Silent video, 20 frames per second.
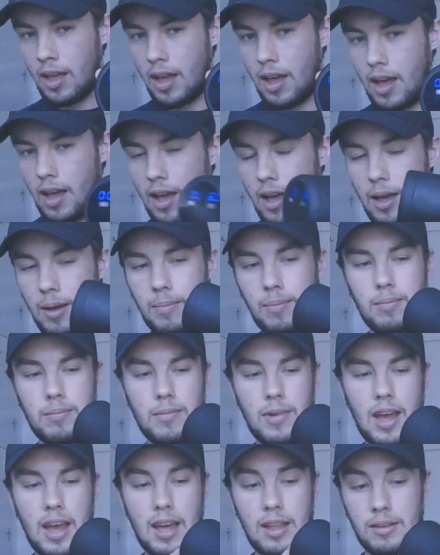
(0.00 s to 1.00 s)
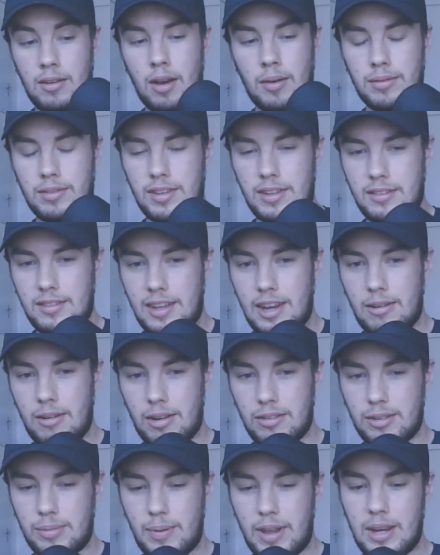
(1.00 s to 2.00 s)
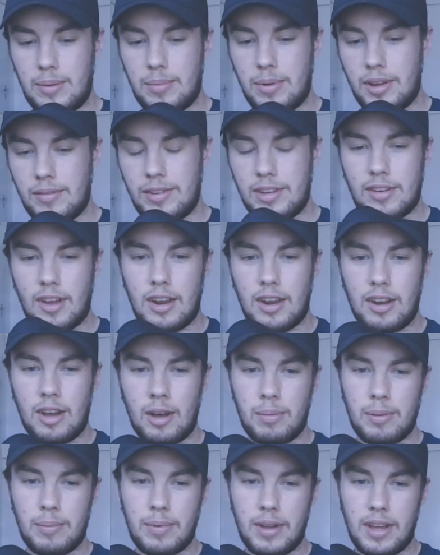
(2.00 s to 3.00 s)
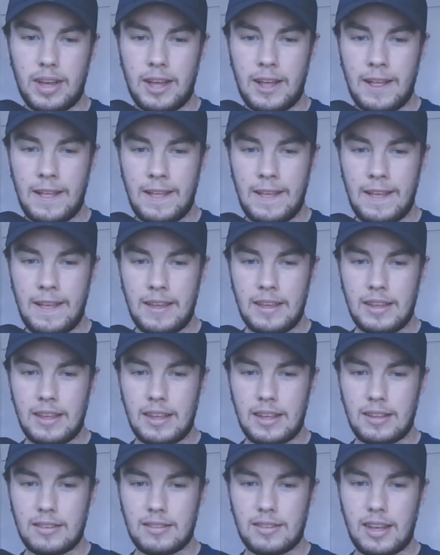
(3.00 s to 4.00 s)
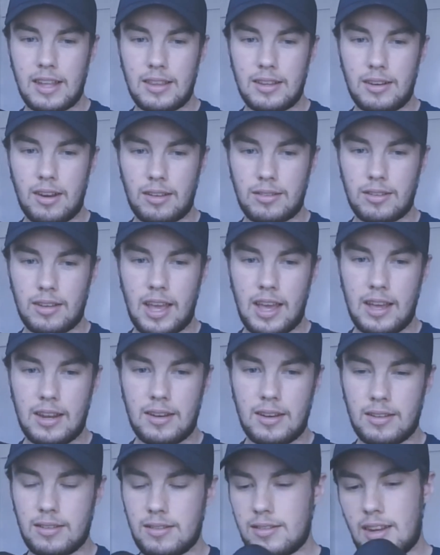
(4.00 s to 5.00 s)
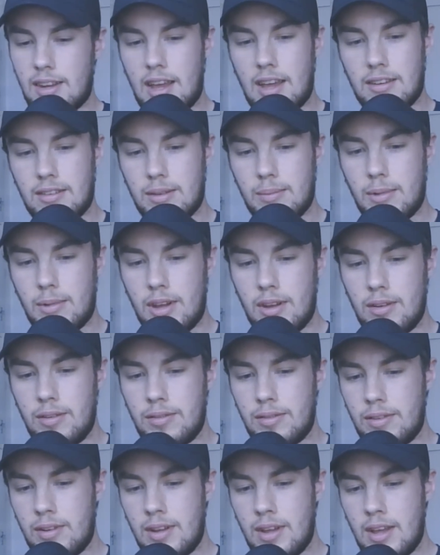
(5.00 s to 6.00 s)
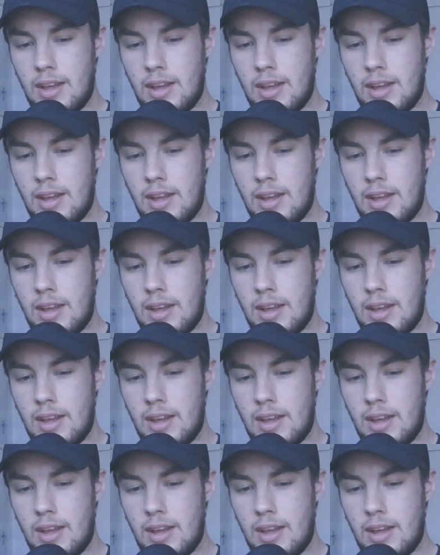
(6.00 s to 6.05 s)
and obviously 0 speed, but if you turn it up a bit, you can see the nozzle head start to move.